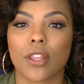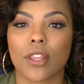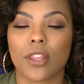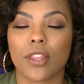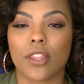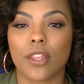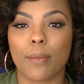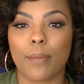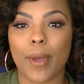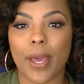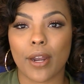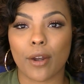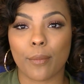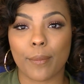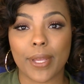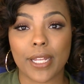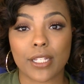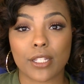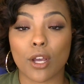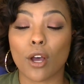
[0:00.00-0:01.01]
the
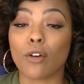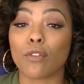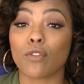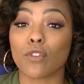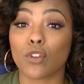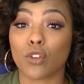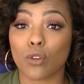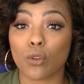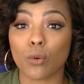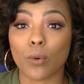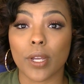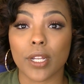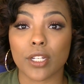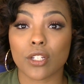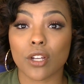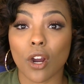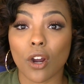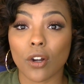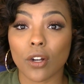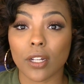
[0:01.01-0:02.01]
betterment of you
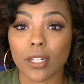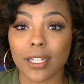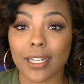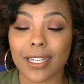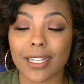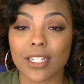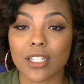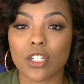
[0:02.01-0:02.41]
internally?